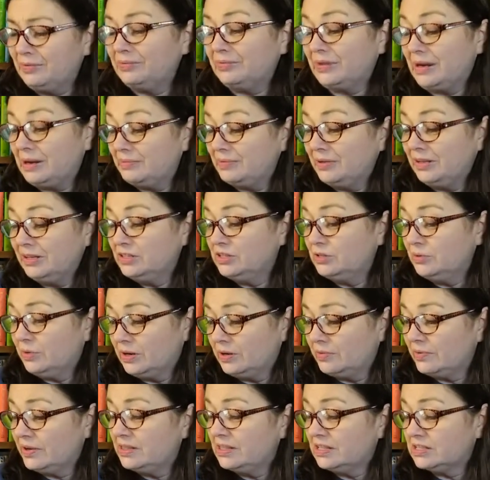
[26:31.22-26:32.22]
I really do want
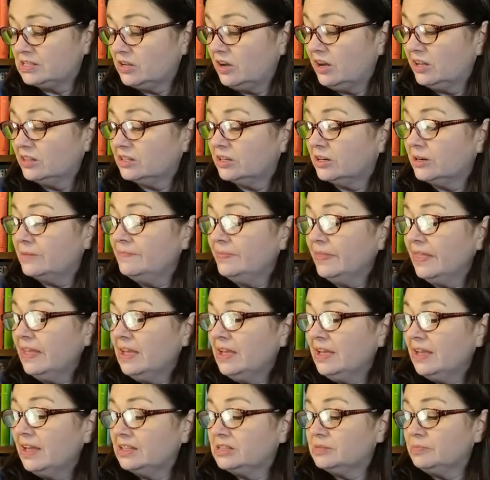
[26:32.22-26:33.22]
to read this author.
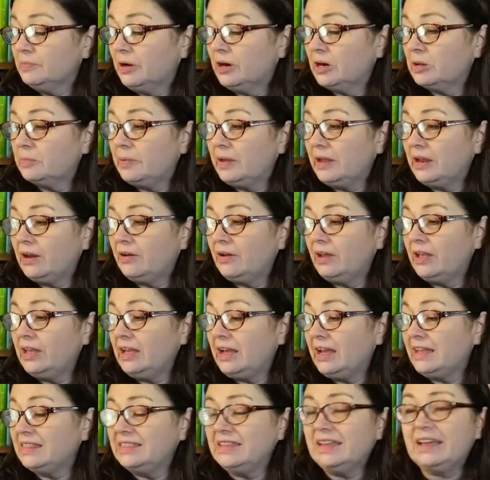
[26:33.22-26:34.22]
It's Marta Perry.
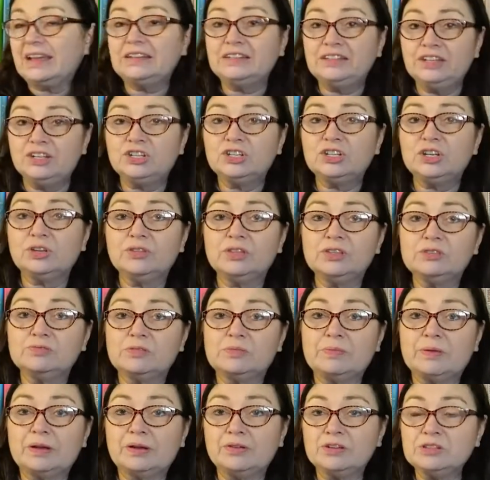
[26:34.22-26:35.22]
I think I did show this
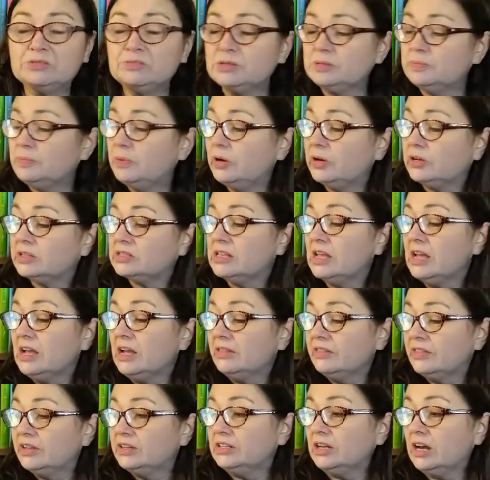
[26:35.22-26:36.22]
with my Christmas books,
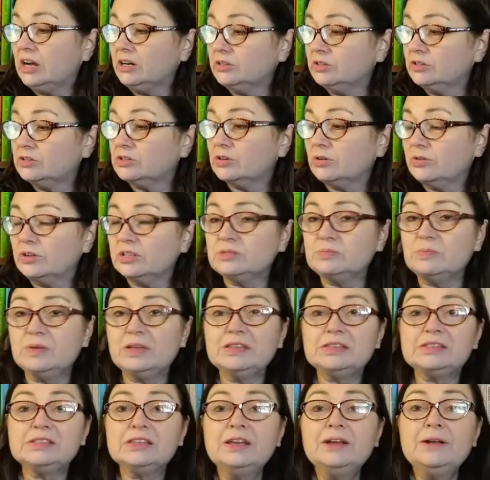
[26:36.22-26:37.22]
The Doctor's
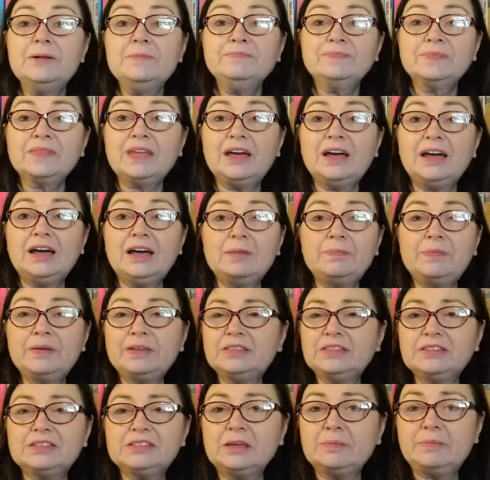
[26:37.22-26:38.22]
Christmas. I
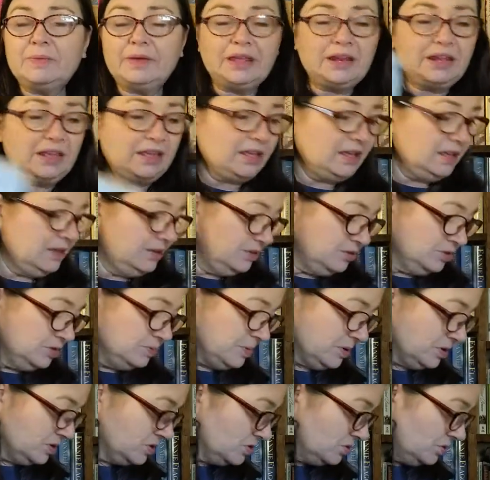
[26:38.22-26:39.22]
picked this up at a used
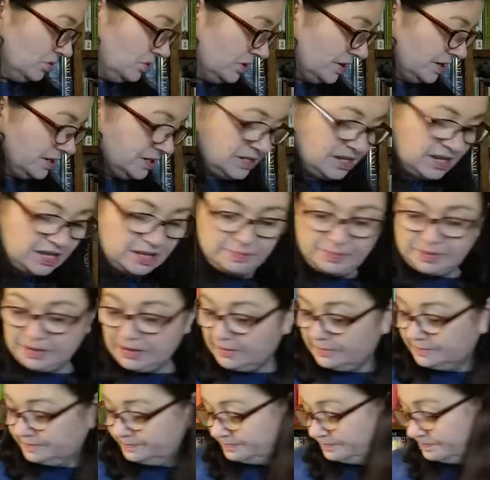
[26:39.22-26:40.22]
bookstore in
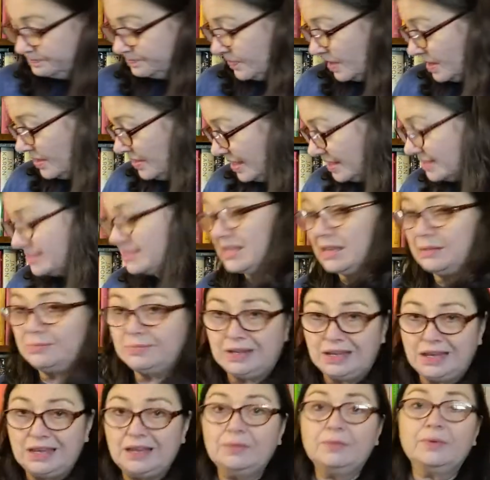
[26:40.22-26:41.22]
Tampa that same
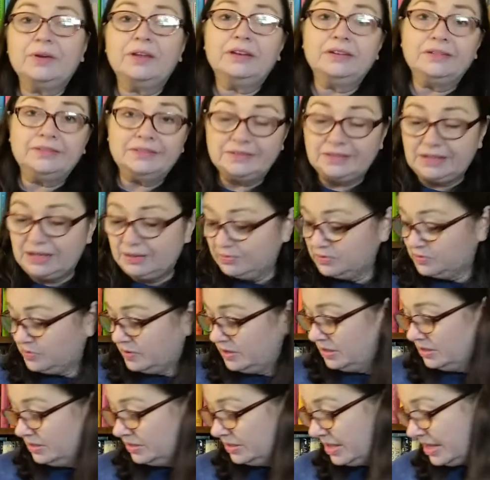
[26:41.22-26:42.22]
day when I was
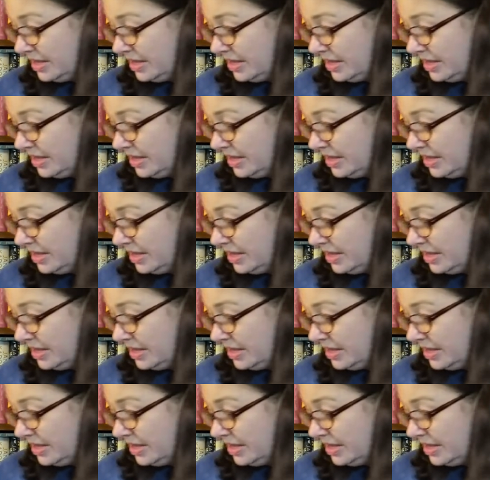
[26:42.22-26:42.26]
waiting on